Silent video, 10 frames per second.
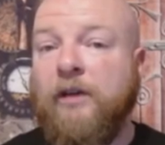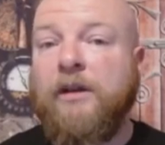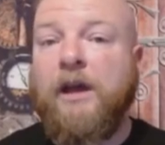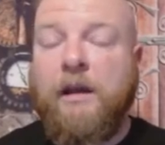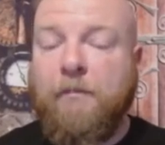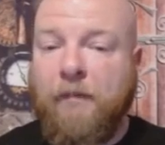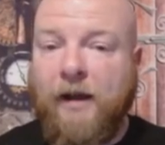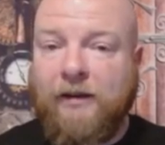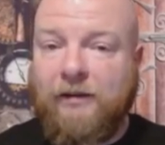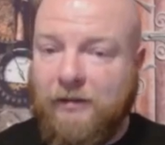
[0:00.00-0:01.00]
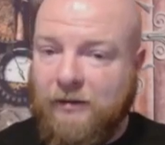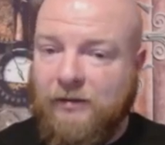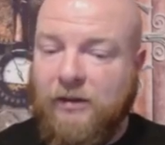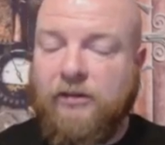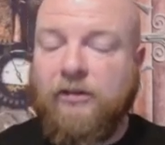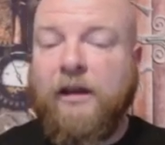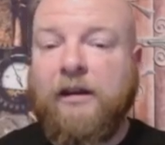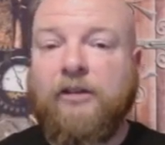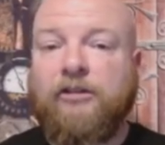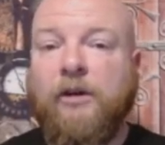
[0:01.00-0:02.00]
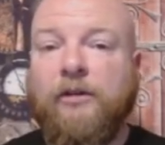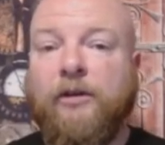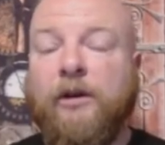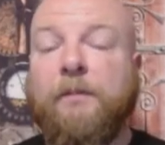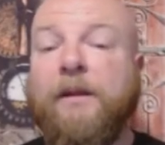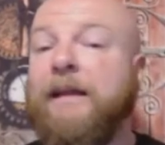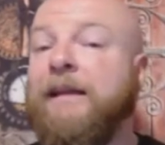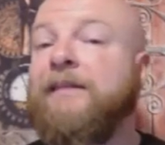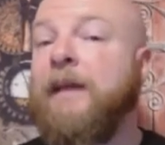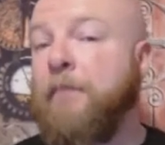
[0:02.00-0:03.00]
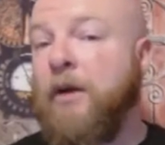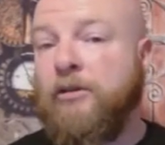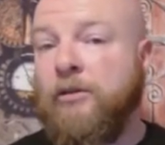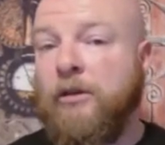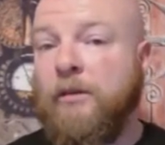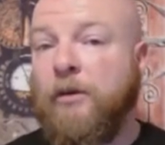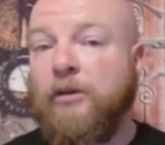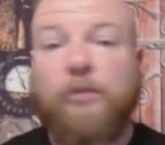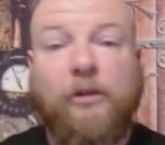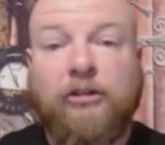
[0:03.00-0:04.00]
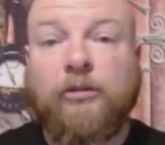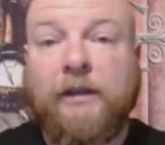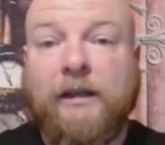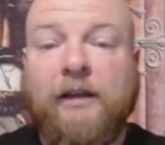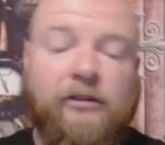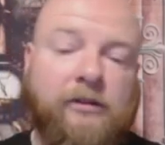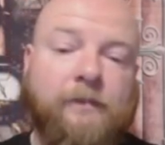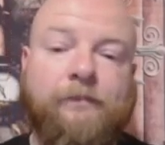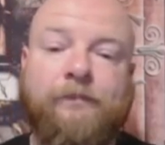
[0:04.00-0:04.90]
out. But this is letting us know that they're going to play at least that part true to the books, which is really nice.